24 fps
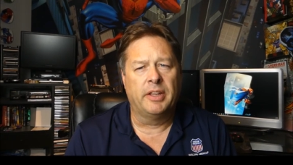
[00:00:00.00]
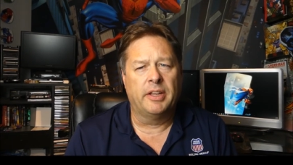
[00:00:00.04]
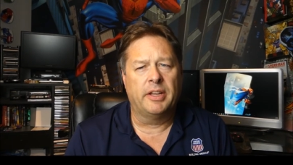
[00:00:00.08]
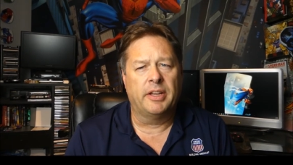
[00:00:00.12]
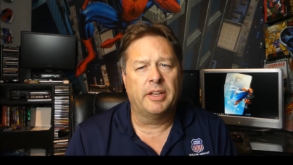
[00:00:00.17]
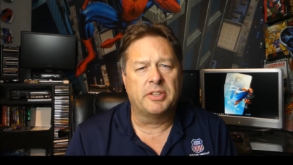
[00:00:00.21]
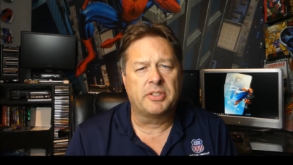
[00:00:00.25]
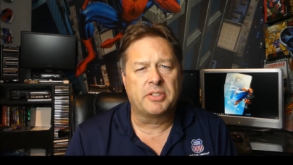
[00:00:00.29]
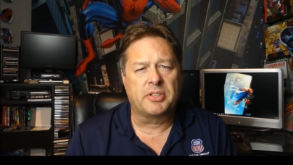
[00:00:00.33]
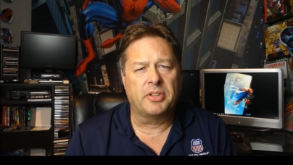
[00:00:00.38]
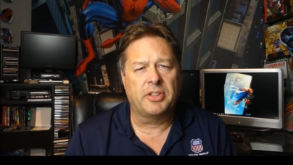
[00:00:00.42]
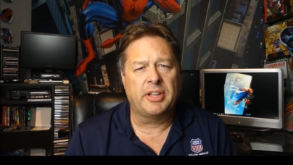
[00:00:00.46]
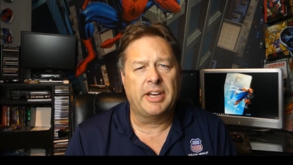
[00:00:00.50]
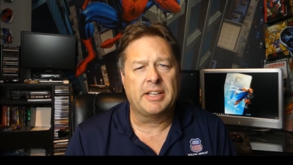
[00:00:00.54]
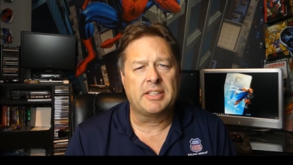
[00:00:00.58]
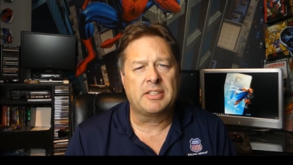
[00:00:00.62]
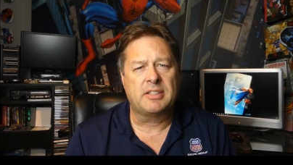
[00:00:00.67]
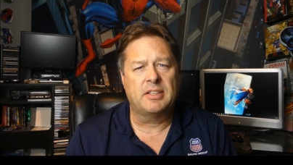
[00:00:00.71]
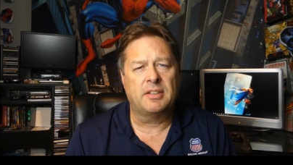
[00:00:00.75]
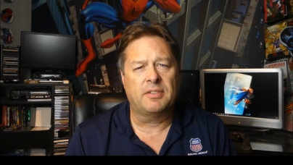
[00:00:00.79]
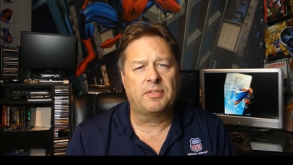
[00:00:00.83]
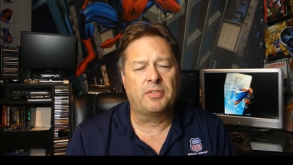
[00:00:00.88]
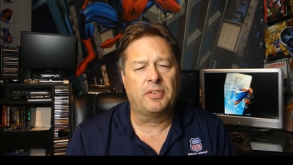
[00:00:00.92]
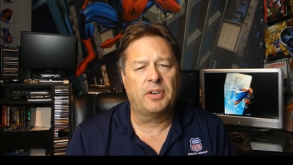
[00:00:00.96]
And so that's
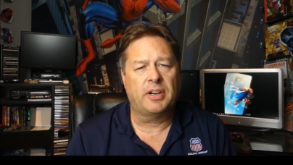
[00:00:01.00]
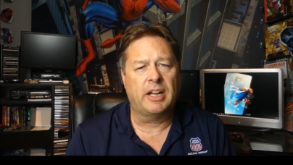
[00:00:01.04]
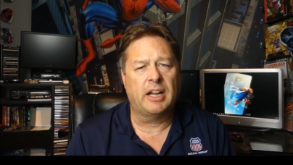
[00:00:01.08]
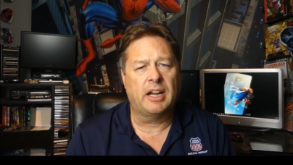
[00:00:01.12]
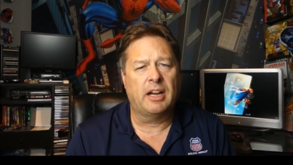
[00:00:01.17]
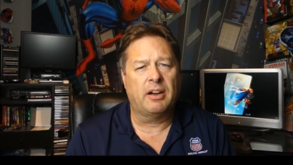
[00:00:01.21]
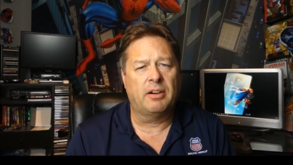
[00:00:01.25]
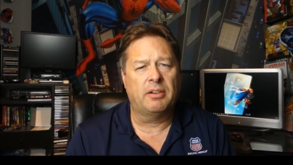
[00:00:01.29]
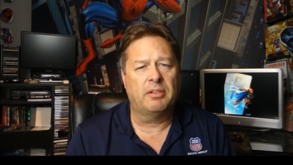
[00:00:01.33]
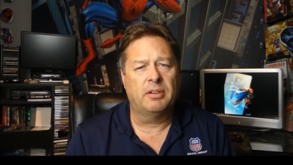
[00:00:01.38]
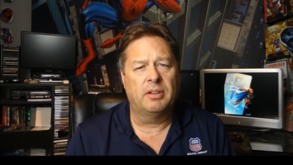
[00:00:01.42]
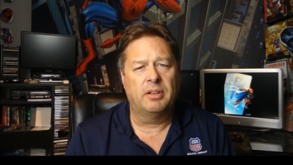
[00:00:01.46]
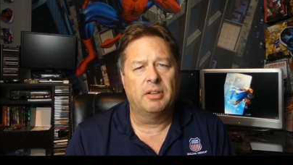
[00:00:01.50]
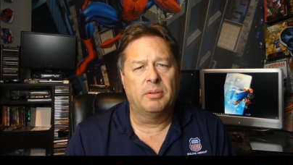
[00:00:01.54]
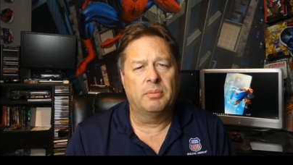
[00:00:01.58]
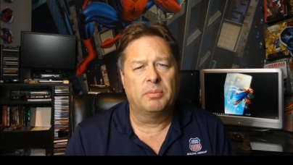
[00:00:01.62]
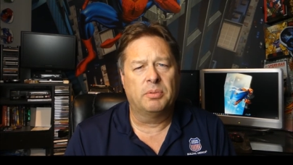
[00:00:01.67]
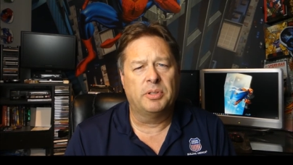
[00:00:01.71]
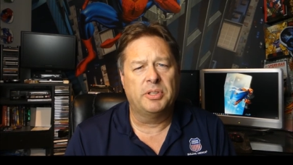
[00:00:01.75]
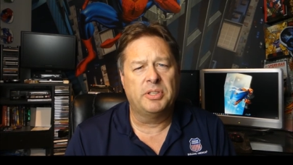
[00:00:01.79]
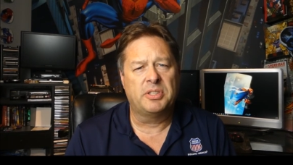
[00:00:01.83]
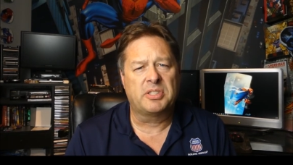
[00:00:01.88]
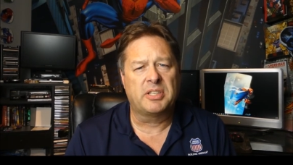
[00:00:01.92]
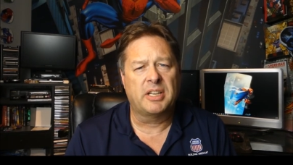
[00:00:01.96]
it for now.
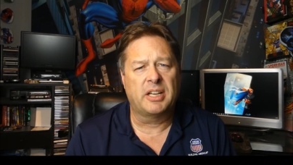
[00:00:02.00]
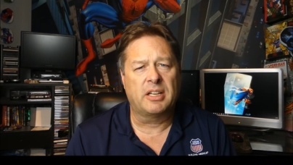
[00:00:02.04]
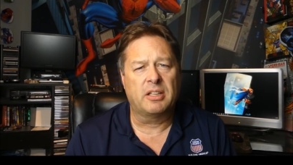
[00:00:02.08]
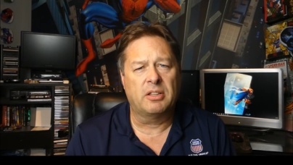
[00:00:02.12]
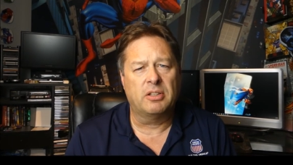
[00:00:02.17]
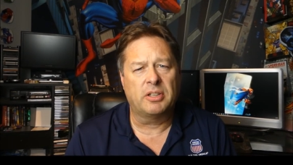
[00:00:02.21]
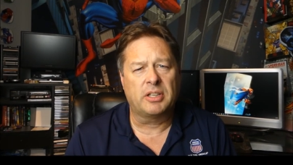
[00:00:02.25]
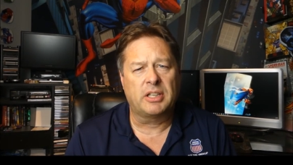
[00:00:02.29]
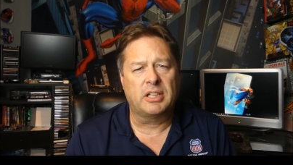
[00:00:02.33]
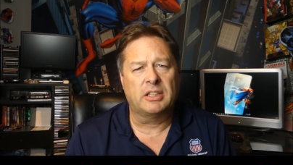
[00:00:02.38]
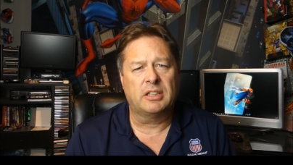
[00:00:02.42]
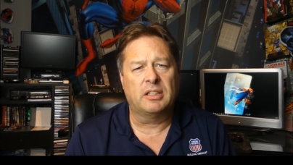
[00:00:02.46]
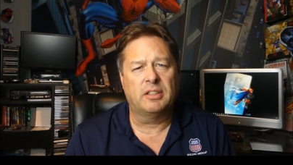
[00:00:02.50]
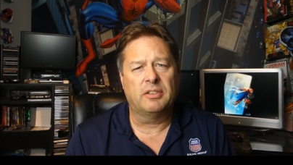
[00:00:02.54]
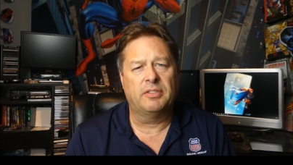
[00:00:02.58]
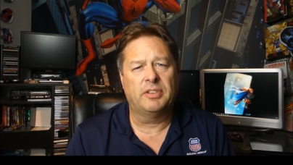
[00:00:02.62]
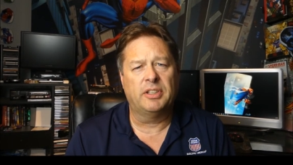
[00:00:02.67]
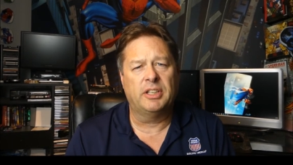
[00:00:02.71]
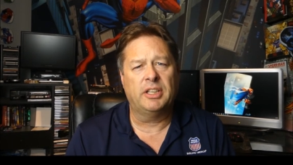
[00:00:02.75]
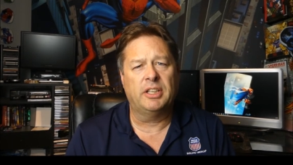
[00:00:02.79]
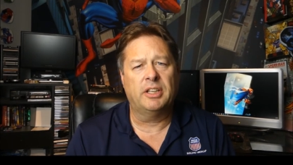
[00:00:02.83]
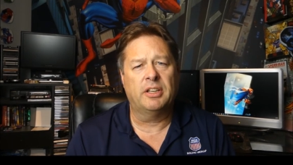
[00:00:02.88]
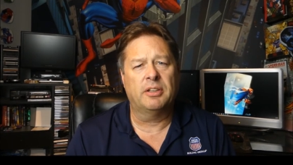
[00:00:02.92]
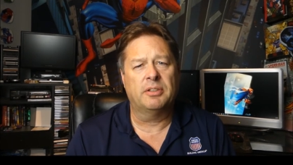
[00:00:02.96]
Please take a look at the
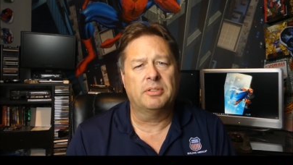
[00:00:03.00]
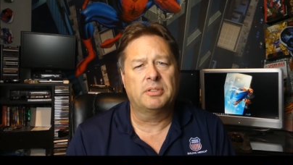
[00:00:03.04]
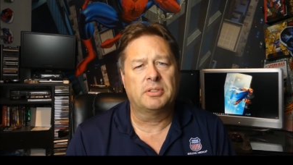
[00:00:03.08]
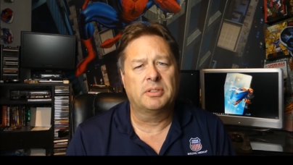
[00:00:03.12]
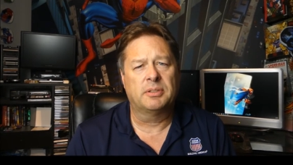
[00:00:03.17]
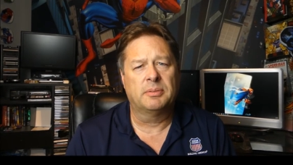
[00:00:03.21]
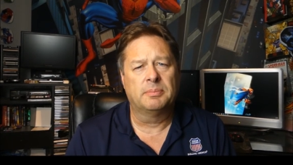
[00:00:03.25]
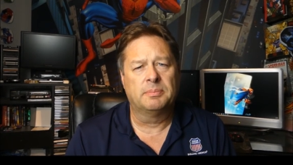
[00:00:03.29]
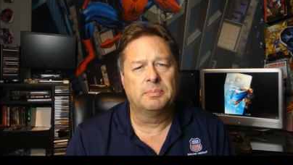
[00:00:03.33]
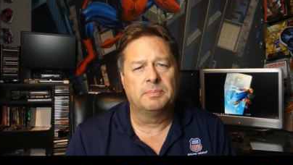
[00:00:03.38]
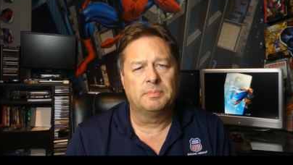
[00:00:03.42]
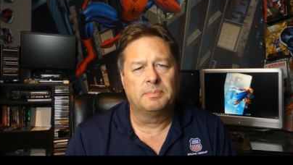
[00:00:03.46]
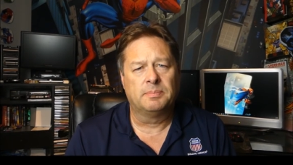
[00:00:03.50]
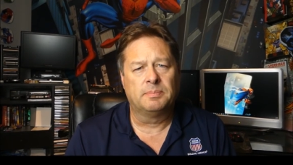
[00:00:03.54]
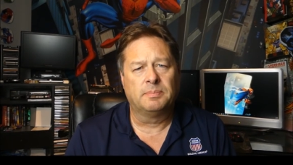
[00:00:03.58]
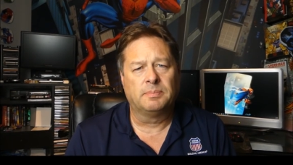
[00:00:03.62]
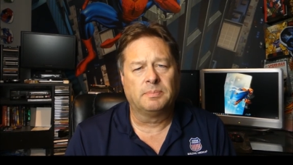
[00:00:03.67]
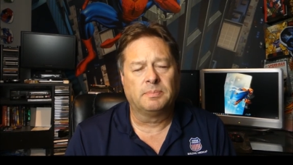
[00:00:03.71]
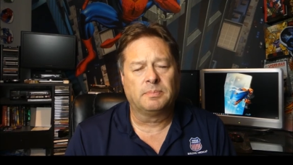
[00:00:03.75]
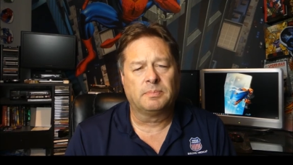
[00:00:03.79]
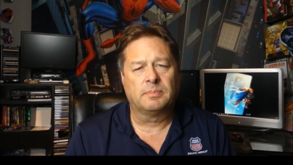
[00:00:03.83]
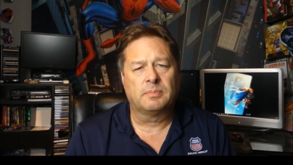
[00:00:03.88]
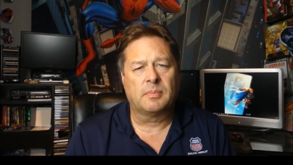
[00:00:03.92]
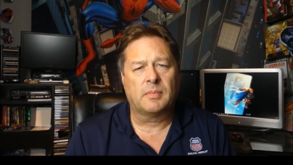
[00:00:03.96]
videos,
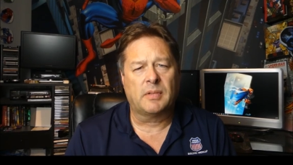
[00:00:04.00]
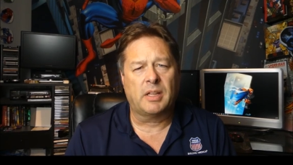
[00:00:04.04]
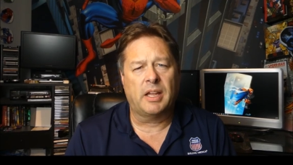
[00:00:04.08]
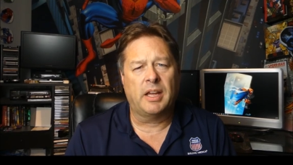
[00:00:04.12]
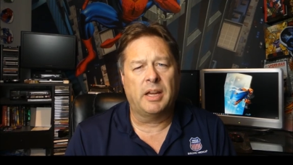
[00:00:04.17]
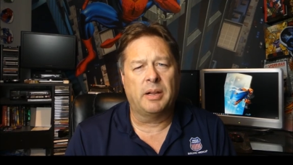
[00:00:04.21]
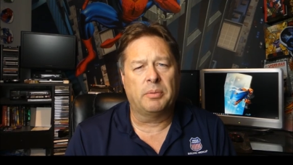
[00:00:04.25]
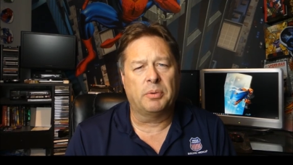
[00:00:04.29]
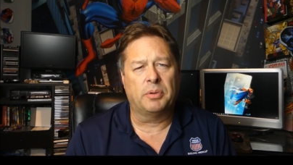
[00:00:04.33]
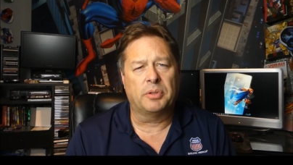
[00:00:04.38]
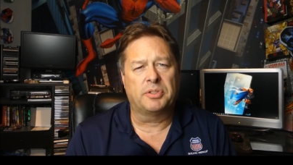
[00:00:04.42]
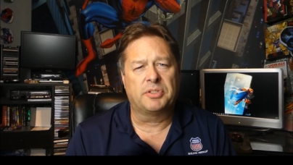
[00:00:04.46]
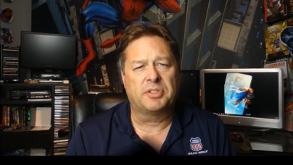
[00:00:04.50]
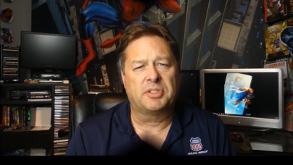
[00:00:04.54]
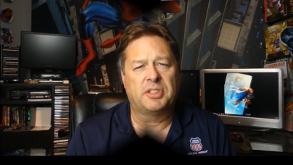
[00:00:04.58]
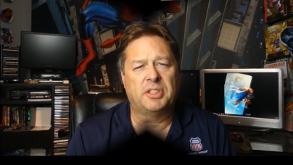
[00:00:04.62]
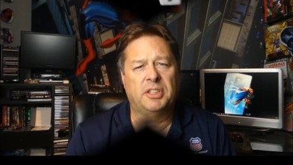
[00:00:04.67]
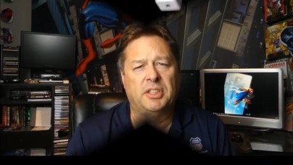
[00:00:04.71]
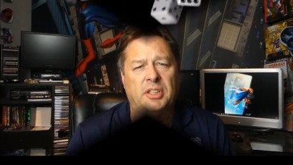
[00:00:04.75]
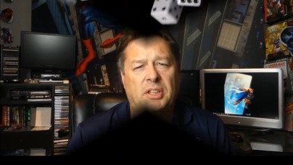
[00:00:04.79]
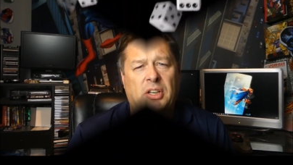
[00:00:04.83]
and we'll see you